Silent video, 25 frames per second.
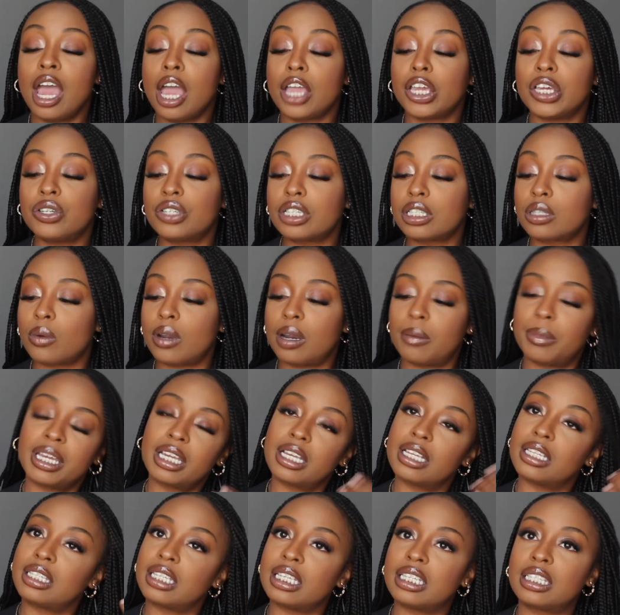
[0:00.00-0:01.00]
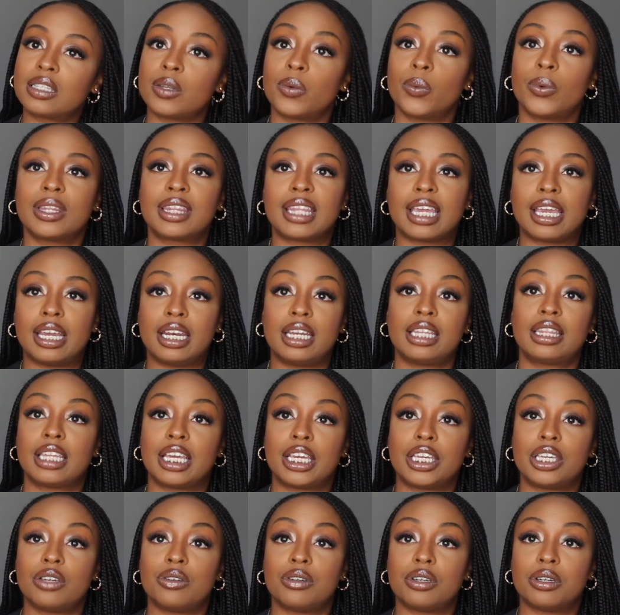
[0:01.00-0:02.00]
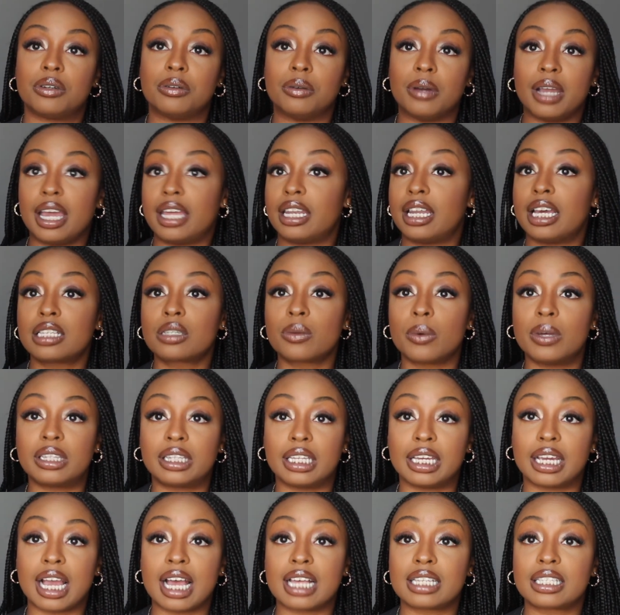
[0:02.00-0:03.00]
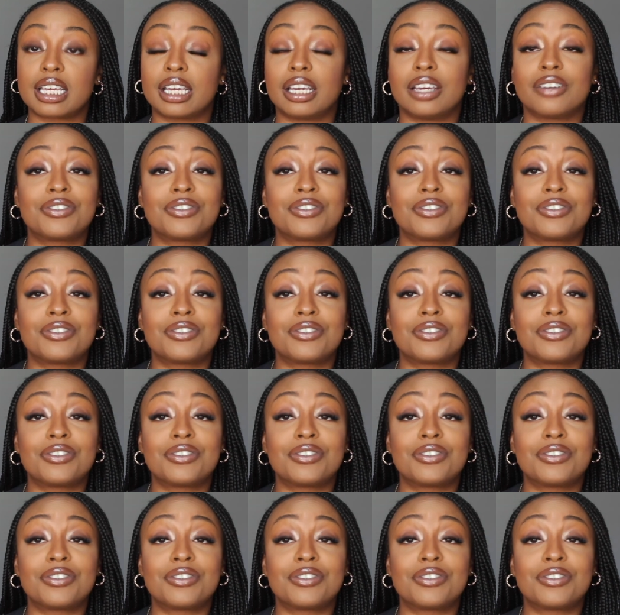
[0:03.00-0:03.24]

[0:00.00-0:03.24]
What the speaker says: You just want to be consistent with anything you do, and that's one thing I say.